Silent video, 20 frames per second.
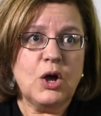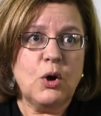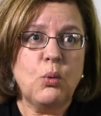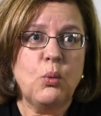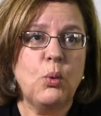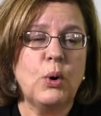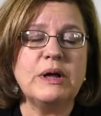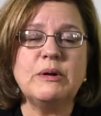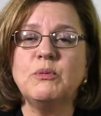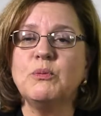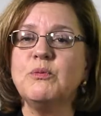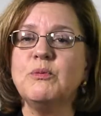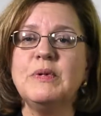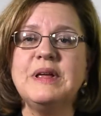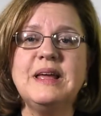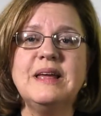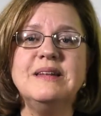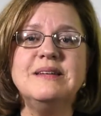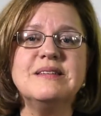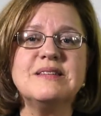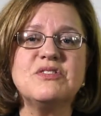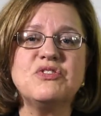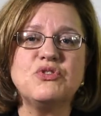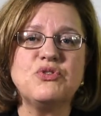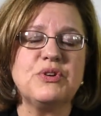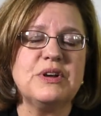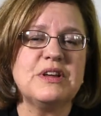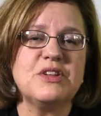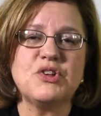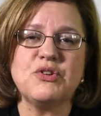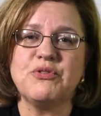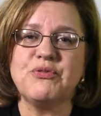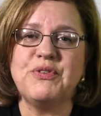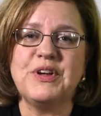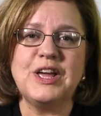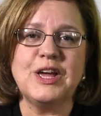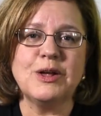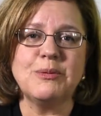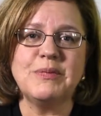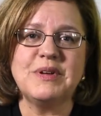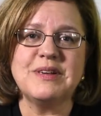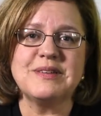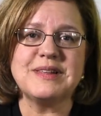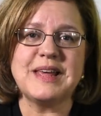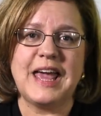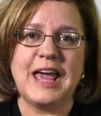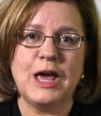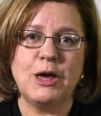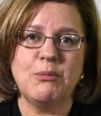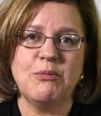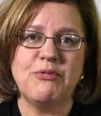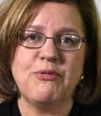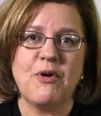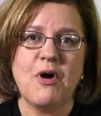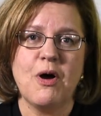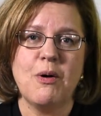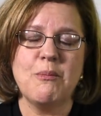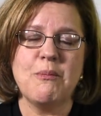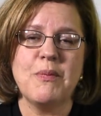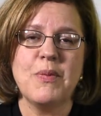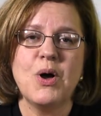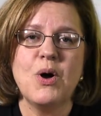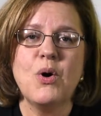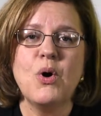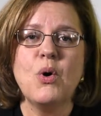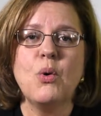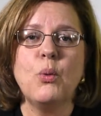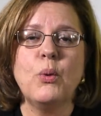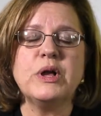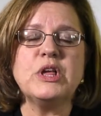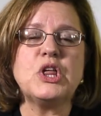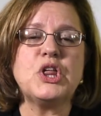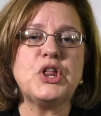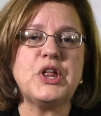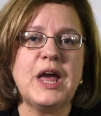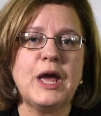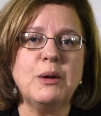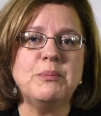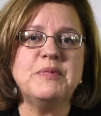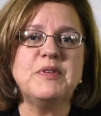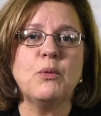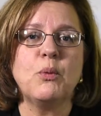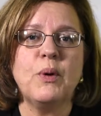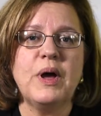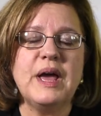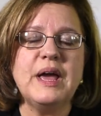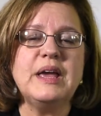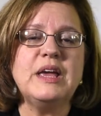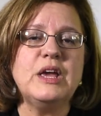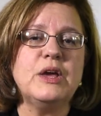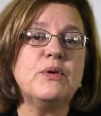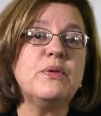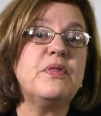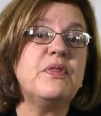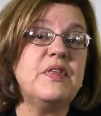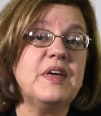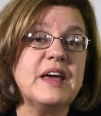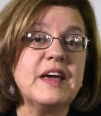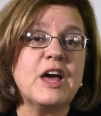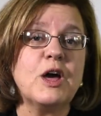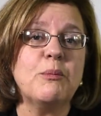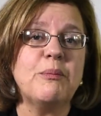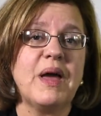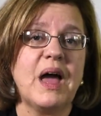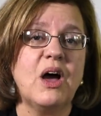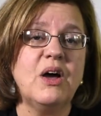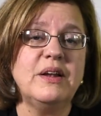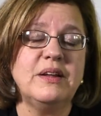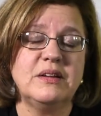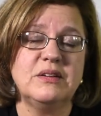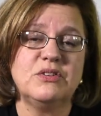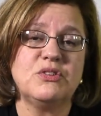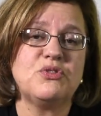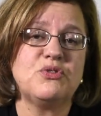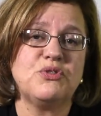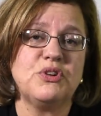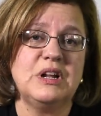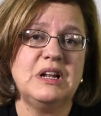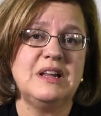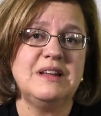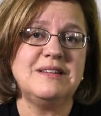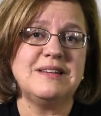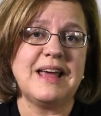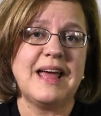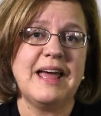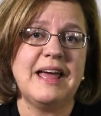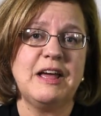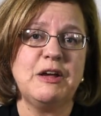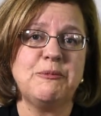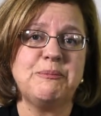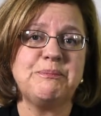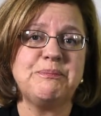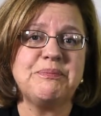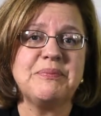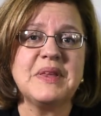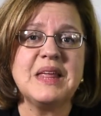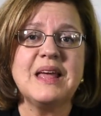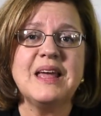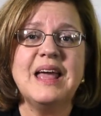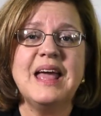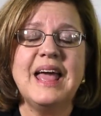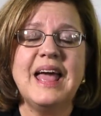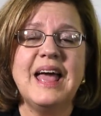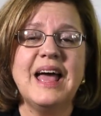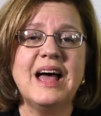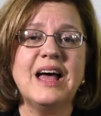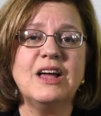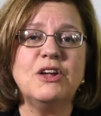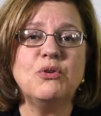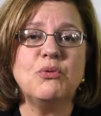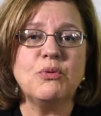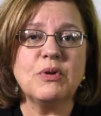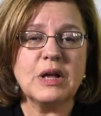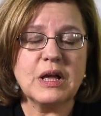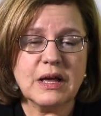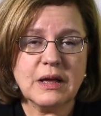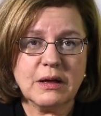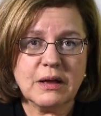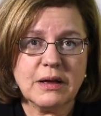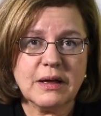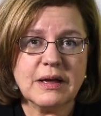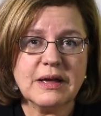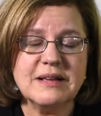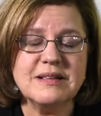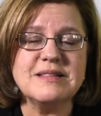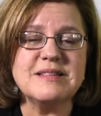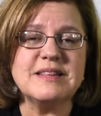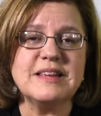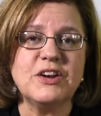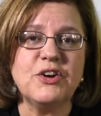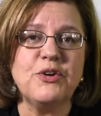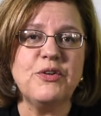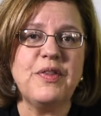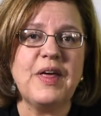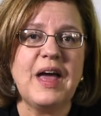what industries your families came from, what shaped the way you think about industry today. And consider